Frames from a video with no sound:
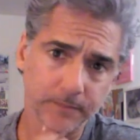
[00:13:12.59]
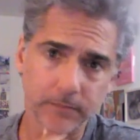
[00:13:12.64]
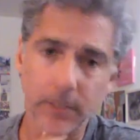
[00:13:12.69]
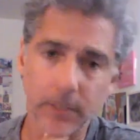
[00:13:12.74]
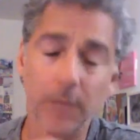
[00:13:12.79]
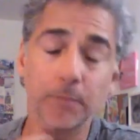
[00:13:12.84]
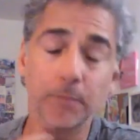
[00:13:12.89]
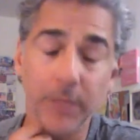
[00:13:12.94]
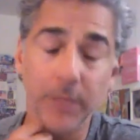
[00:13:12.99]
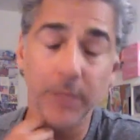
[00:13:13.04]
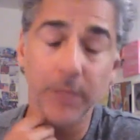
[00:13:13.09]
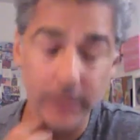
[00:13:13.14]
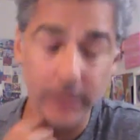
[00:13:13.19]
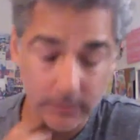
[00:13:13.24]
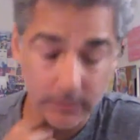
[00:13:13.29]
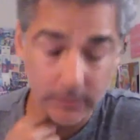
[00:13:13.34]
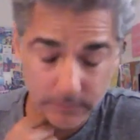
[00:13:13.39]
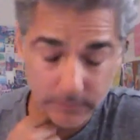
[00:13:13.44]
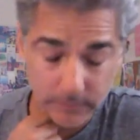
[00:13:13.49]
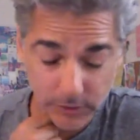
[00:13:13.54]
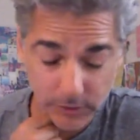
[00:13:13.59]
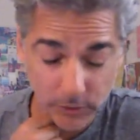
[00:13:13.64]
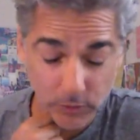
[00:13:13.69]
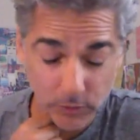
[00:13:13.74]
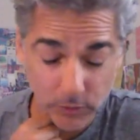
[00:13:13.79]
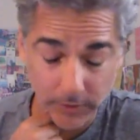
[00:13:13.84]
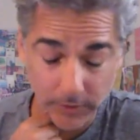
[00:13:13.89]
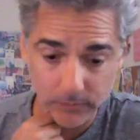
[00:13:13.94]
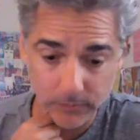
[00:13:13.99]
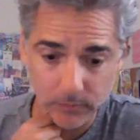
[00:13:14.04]
A billion, excuse
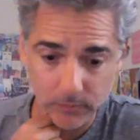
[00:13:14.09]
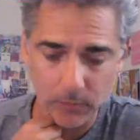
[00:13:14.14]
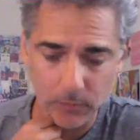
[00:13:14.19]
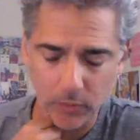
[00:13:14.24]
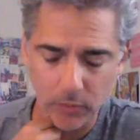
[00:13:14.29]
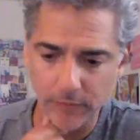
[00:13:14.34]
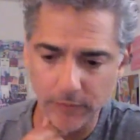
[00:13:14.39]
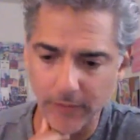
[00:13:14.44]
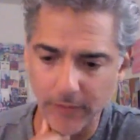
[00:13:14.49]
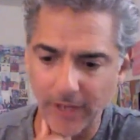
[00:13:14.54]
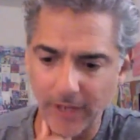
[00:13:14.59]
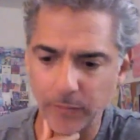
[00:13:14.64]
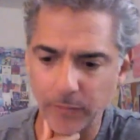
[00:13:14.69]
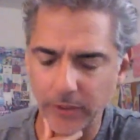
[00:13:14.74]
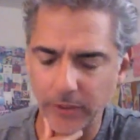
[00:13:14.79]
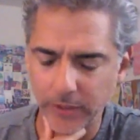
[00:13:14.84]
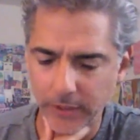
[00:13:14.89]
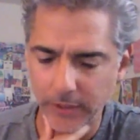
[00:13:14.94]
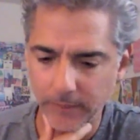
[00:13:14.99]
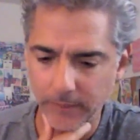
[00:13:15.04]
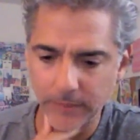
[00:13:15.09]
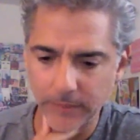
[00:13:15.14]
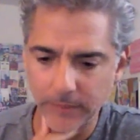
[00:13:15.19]
me, 1.5 billion.